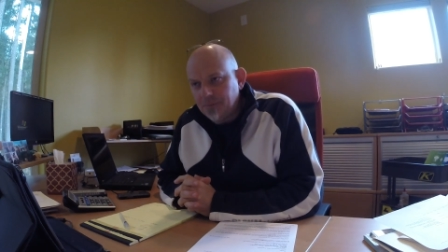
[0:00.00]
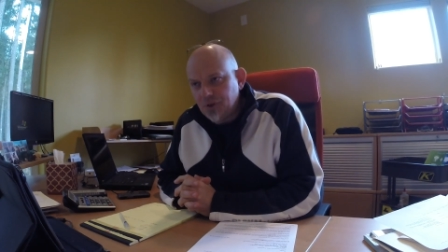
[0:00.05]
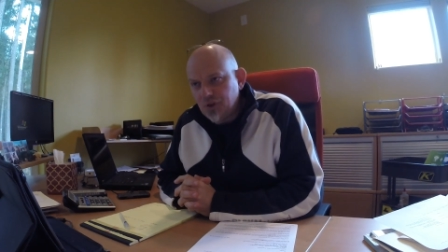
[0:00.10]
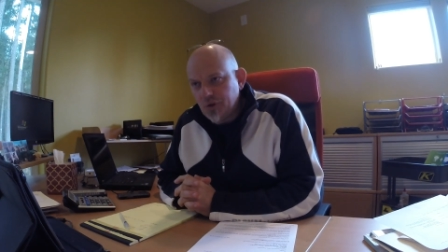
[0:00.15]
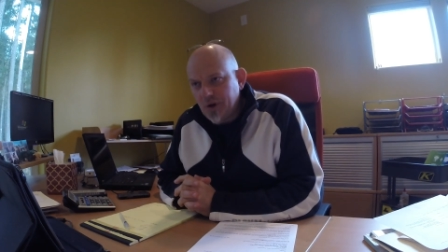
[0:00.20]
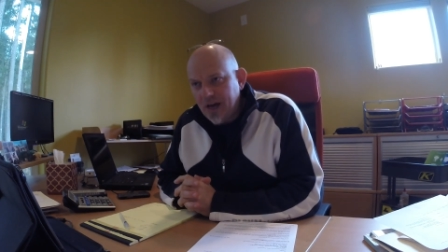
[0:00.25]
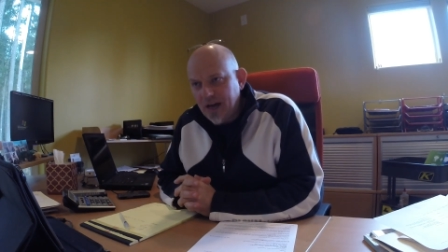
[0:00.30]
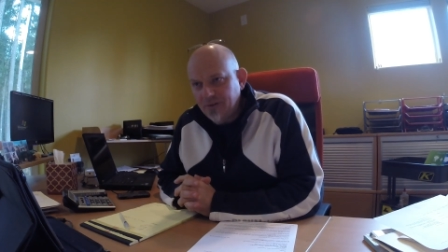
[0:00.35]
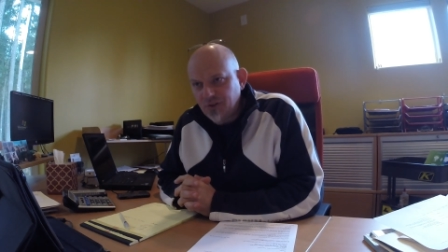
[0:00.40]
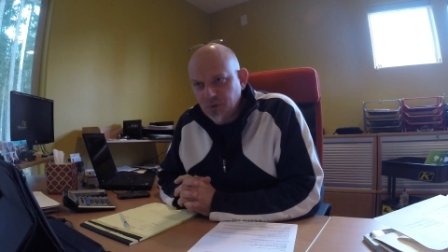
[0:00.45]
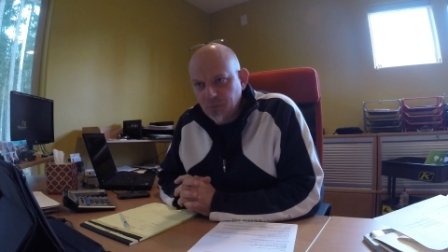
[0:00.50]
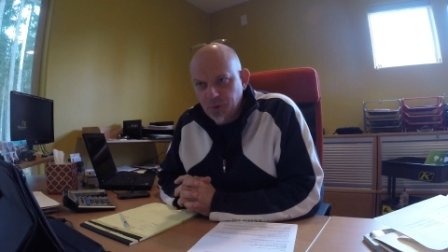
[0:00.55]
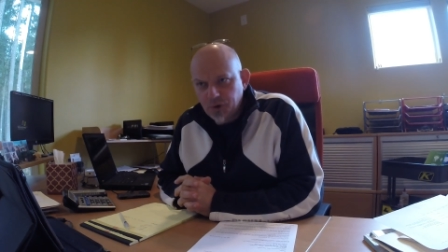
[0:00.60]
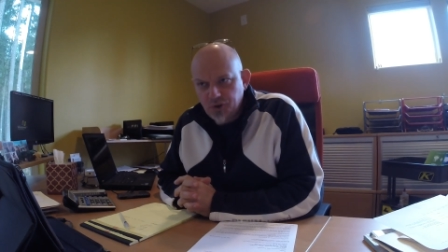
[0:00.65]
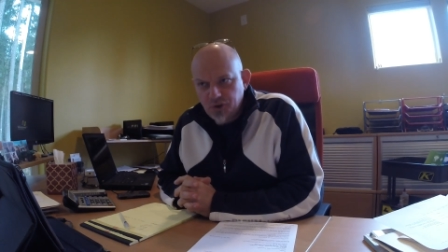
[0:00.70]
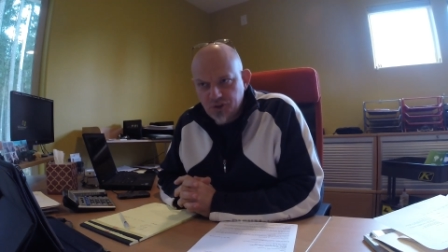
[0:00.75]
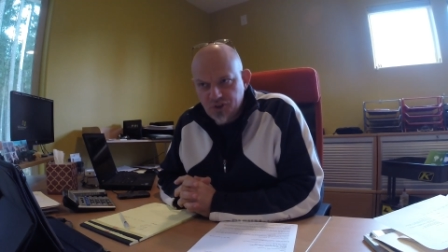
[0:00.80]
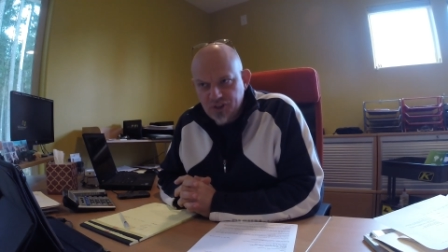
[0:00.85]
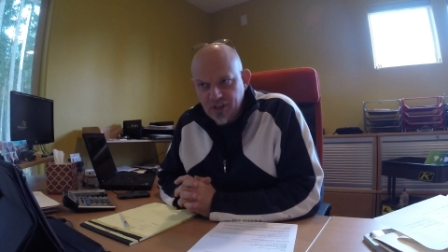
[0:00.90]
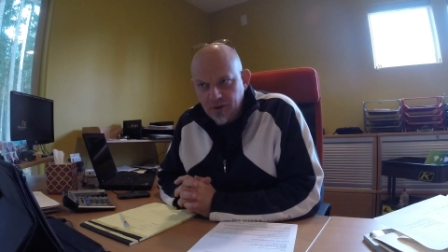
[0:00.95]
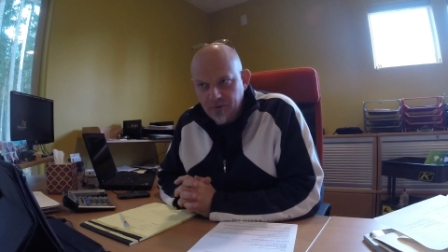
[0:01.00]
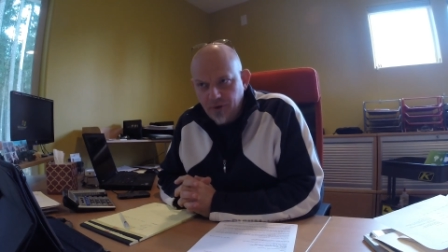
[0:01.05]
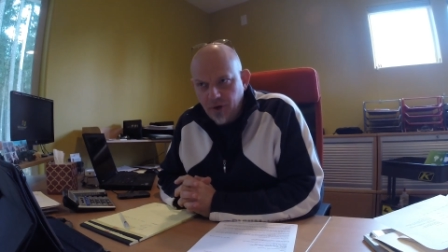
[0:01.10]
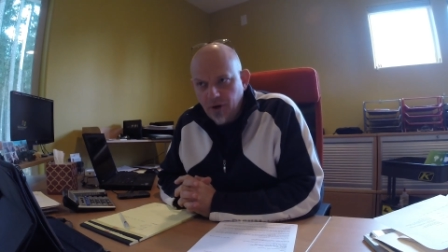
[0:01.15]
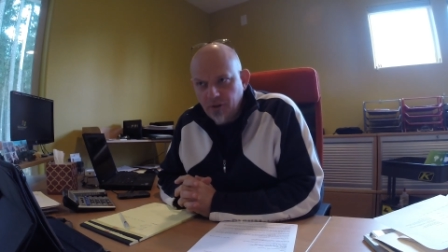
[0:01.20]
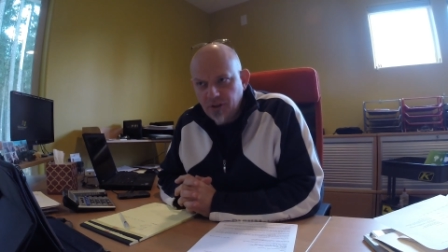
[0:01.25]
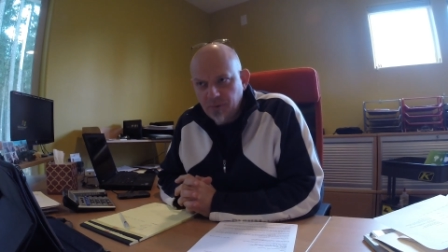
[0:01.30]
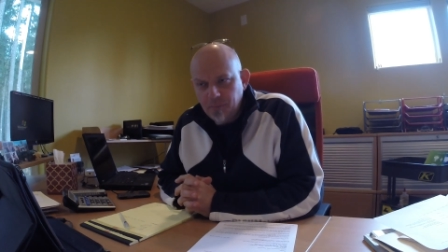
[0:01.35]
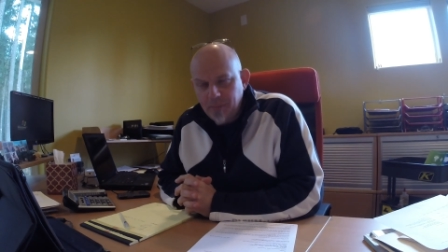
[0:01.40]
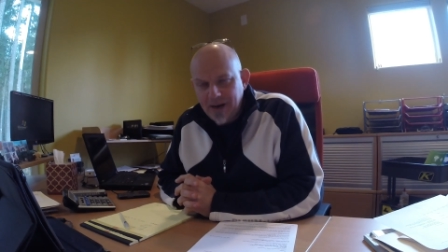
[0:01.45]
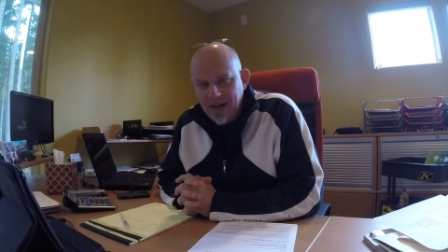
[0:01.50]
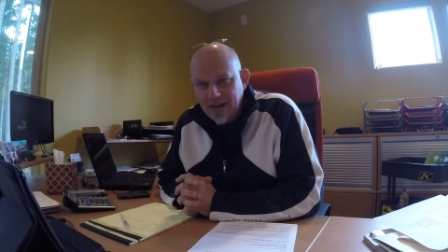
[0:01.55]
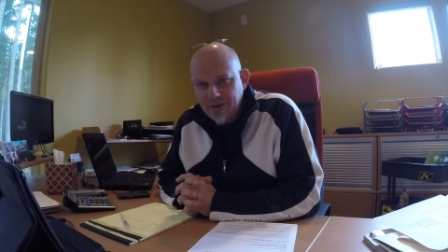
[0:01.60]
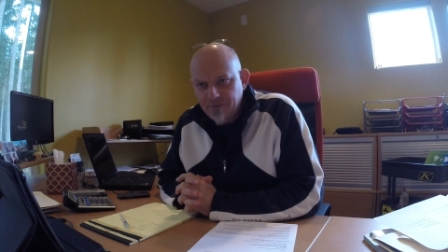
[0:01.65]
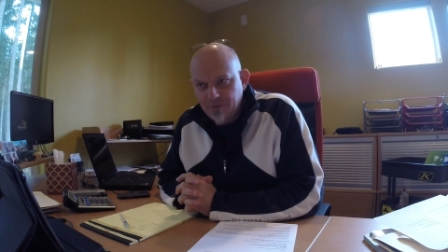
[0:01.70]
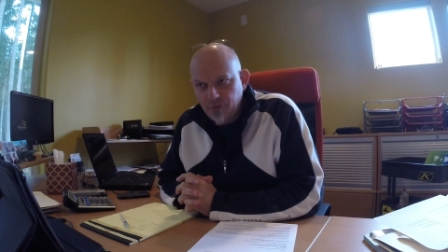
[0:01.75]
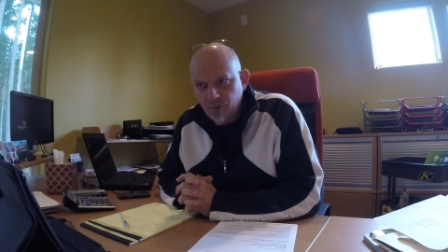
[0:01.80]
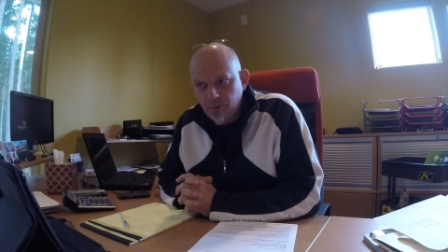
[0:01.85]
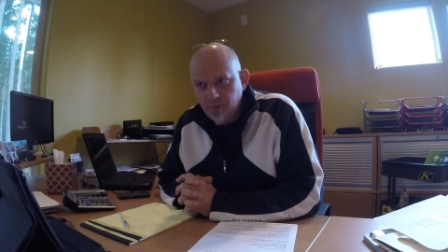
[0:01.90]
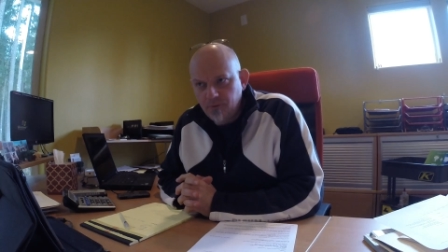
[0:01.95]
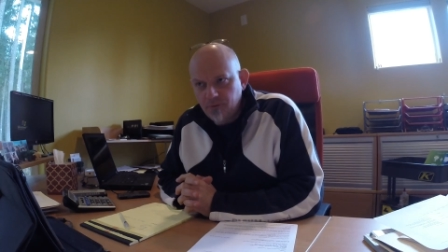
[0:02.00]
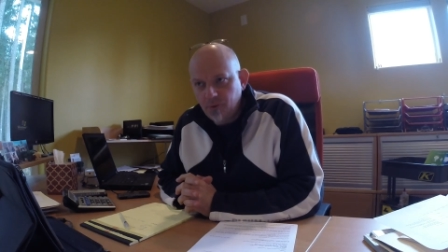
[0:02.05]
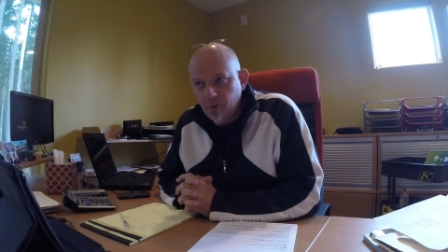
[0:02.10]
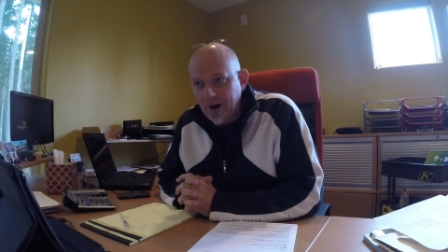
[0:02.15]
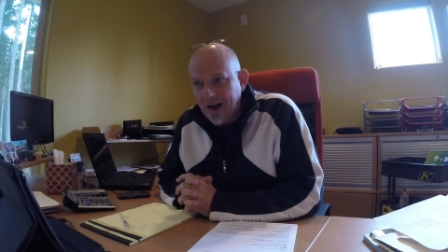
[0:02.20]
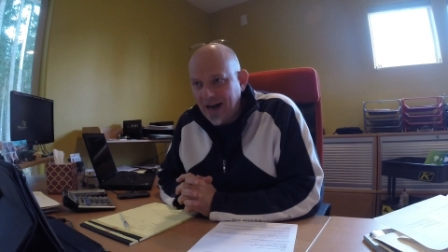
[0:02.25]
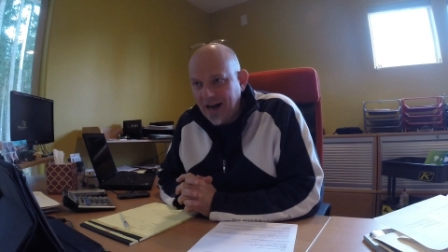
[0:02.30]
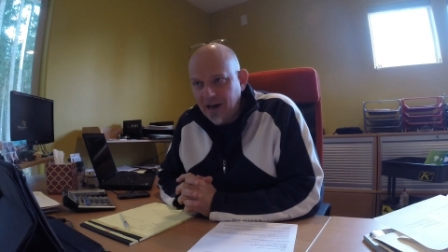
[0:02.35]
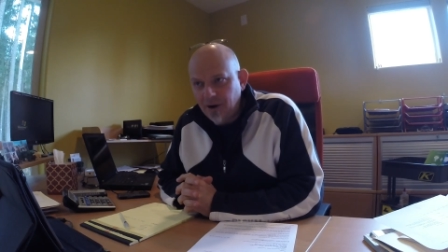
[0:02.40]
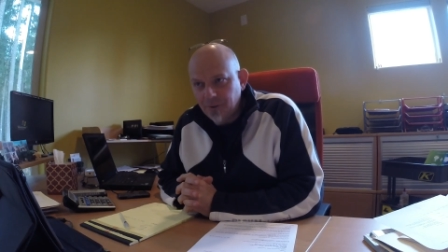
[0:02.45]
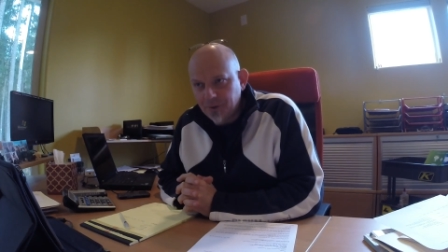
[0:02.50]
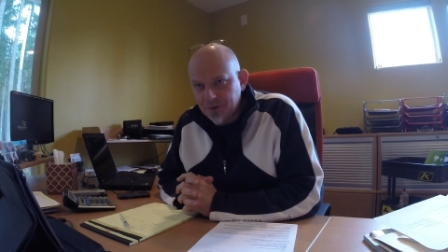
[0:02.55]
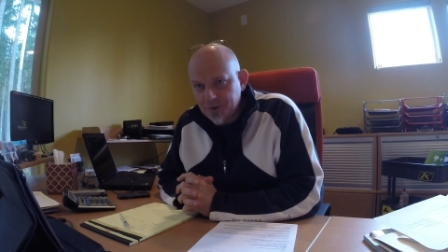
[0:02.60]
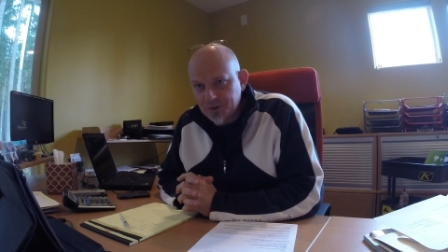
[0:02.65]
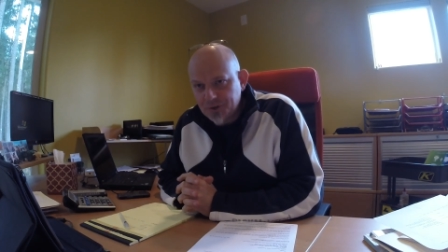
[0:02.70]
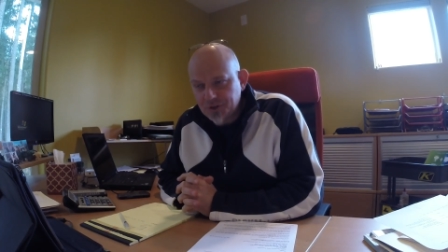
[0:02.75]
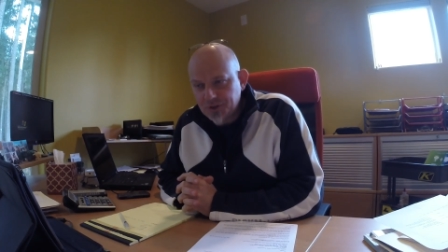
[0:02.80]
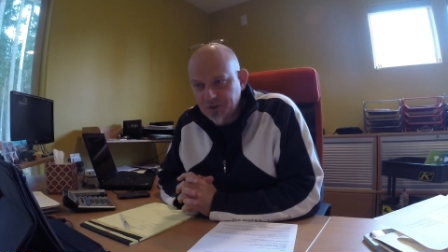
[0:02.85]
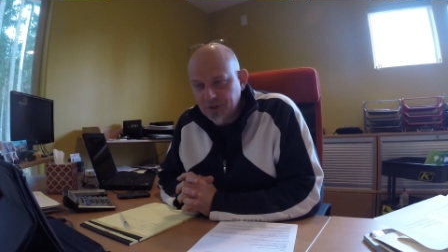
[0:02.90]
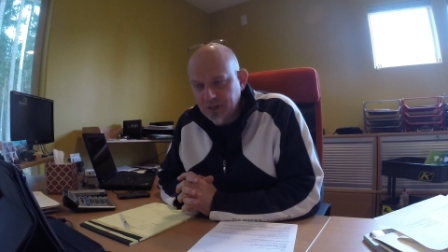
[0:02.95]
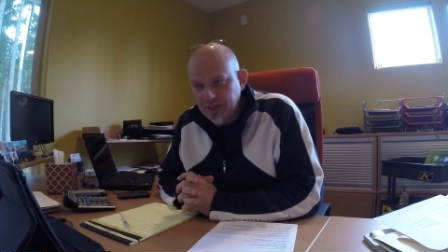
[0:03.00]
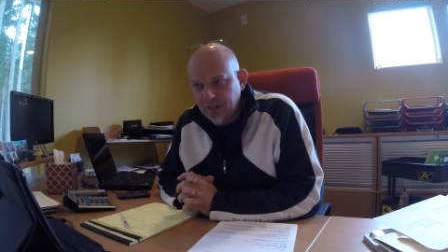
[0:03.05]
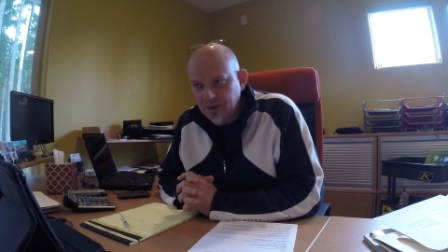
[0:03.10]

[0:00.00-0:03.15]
You have to put yourself on the platform for hours,